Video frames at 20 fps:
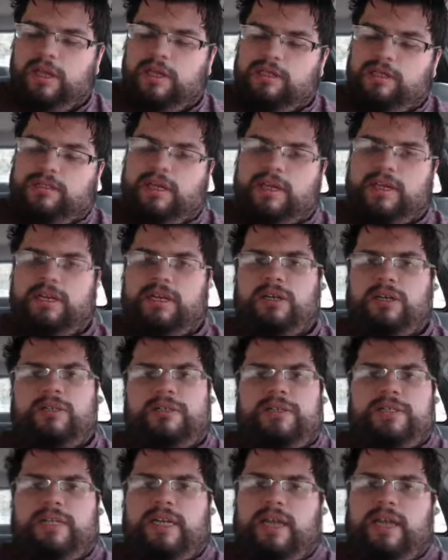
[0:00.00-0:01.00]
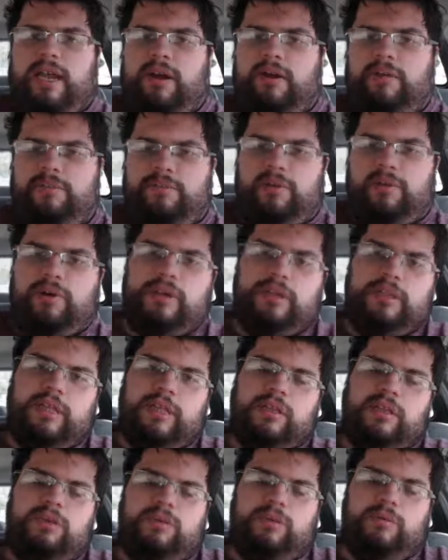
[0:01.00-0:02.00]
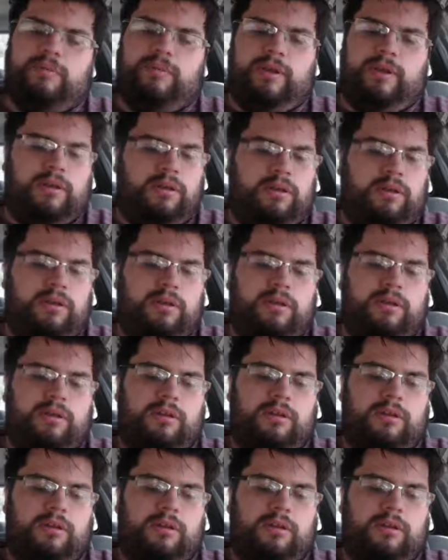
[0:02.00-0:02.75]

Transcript: because I can understand how boring that could have been.